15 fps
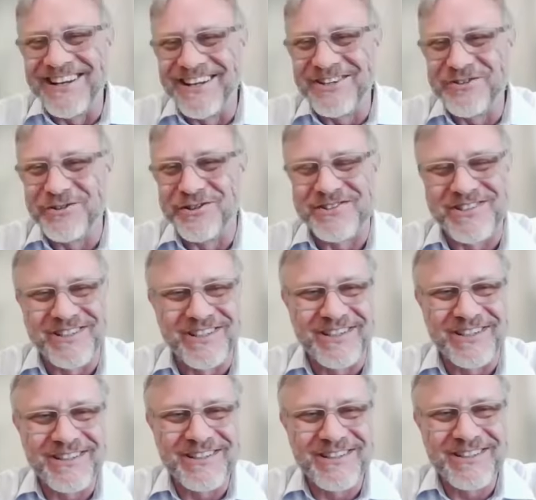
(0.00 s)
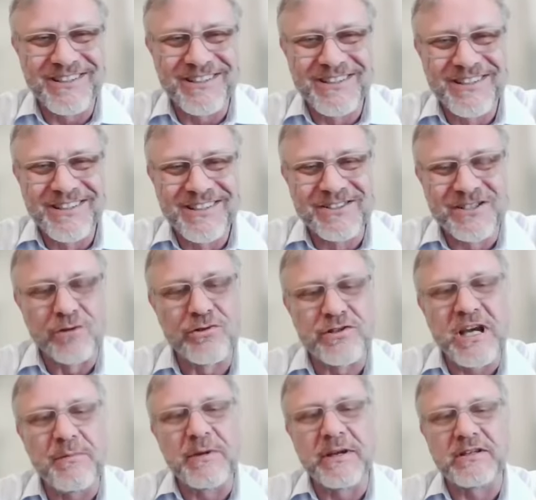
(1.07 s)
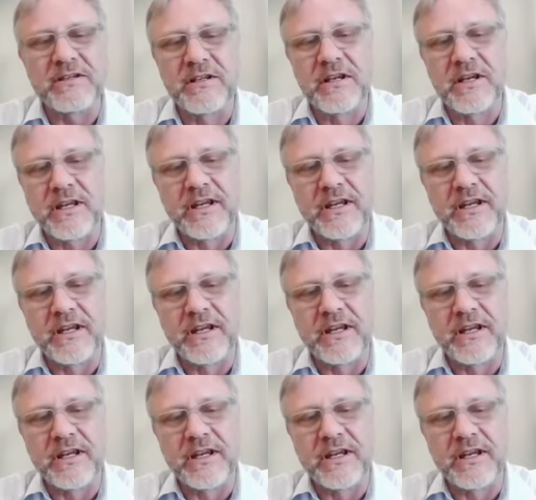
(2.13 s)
that interesting? So tell me,